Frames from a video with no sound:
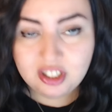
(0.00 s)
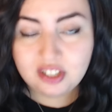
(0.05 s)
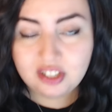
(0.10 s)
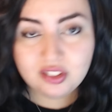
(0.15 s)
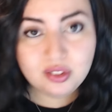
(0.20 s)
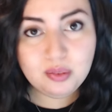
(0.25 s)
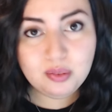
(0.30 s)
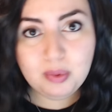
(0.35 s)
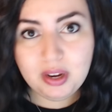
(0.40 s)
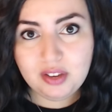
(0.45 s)

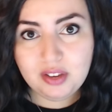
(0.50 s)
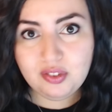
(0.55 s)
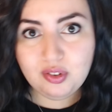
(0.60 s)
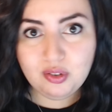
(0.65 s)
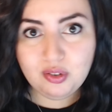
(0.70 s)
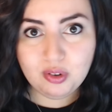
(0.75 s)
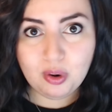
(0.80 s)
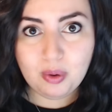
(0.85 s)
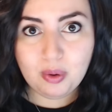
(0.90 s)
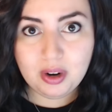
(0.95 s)
These are the ways
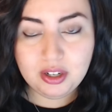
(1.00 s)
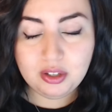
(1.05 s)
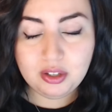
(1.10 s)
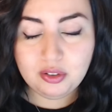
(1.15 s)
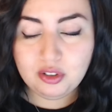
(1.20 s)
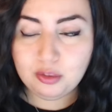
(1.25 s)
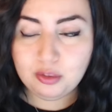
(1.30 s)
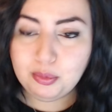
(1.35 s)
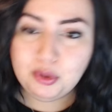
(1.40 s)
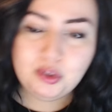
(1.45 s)
you grow on
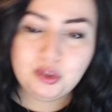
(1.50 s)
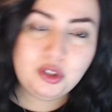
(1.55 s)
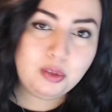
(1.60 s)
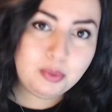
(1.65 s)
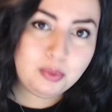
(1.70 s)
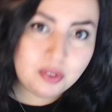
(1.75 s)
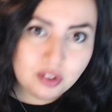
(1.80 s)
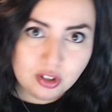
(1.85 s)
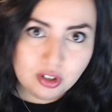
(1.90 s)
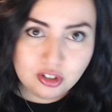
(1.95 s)
YouTube.
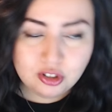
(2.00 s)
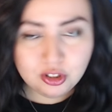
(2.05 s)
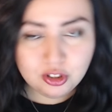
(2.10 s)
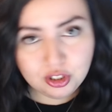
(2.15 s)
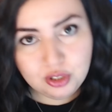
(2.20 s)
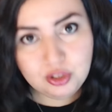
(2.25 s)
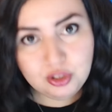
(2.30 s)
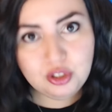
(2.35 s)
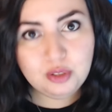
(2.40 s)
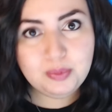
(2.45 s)
YouTube search or
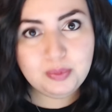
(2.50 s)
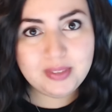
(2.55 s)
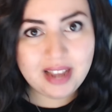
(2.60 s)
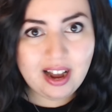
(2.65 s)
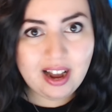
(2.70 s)
YouTube's